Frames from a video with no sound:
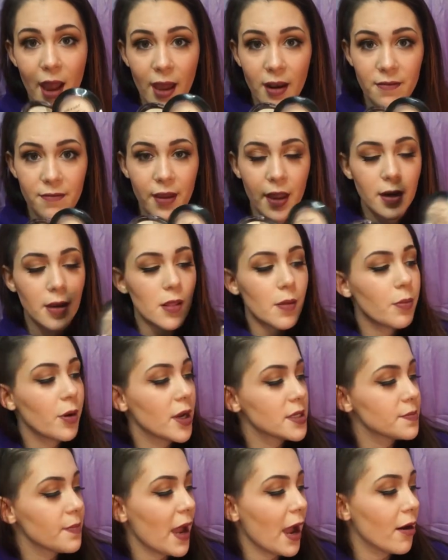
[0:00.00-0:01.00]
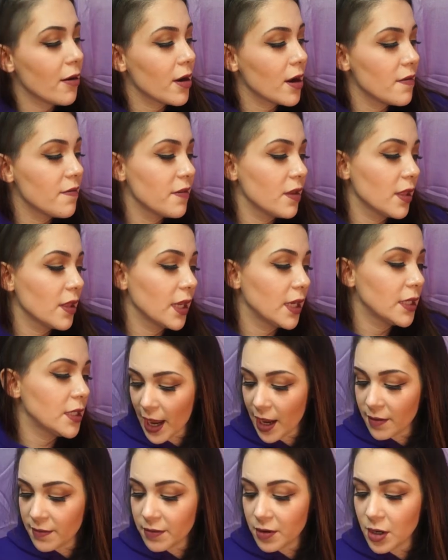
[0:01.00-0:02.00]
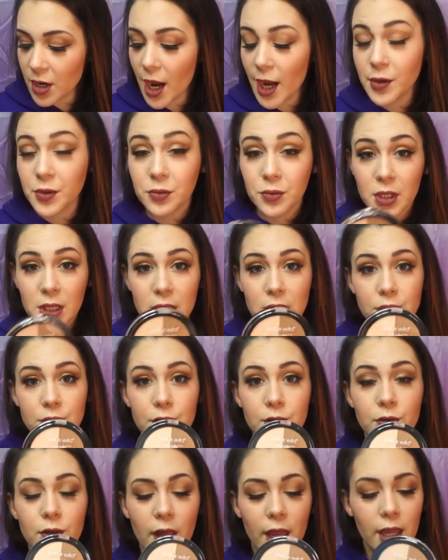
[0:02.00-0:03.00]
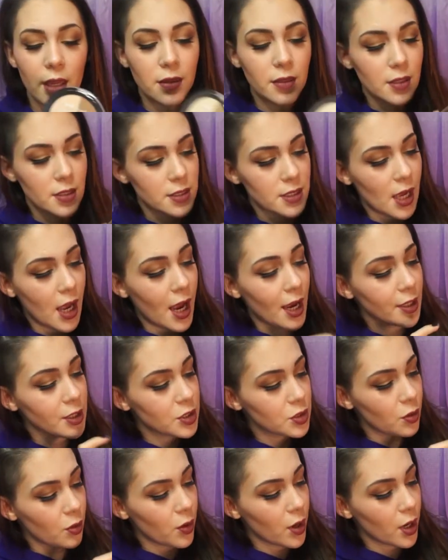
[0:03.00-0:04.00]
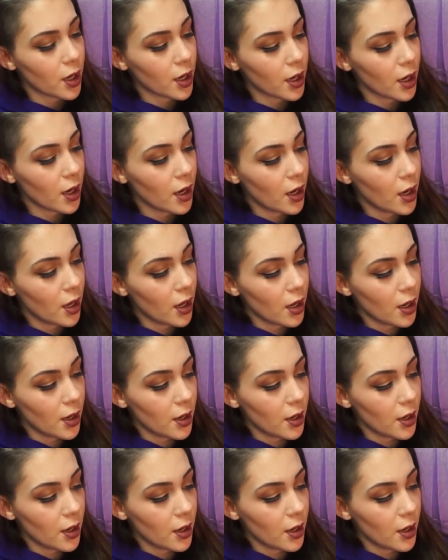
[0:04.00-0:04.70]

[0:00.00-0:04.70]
Not a fan of the pressed powder. However, I really do like this contour